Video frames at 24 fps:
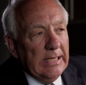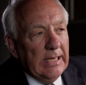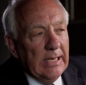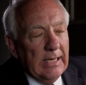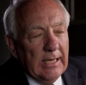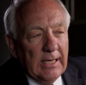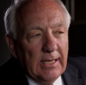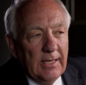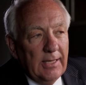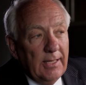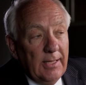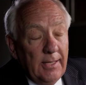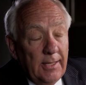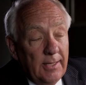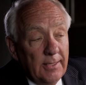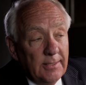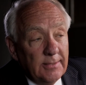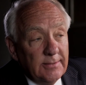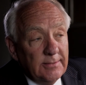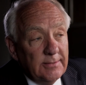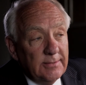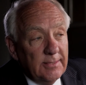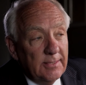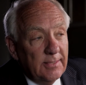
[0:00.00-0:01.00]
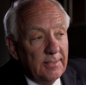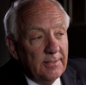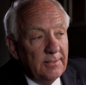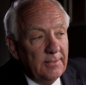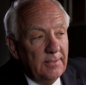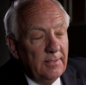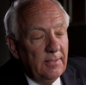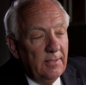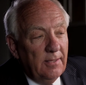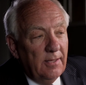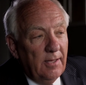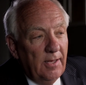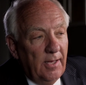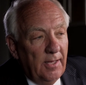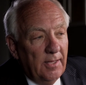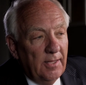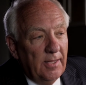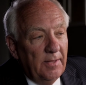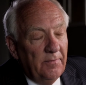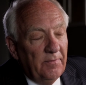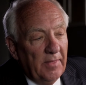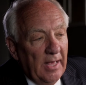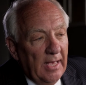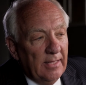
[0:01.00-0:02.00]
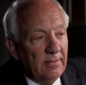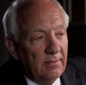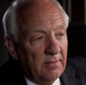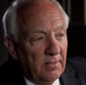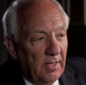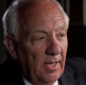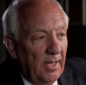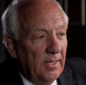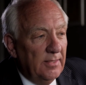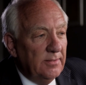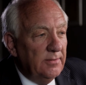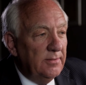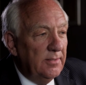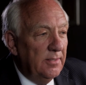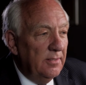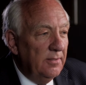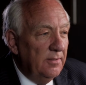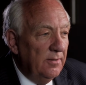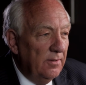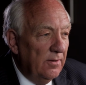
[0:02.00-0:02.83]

Uh, and, uh, and that led,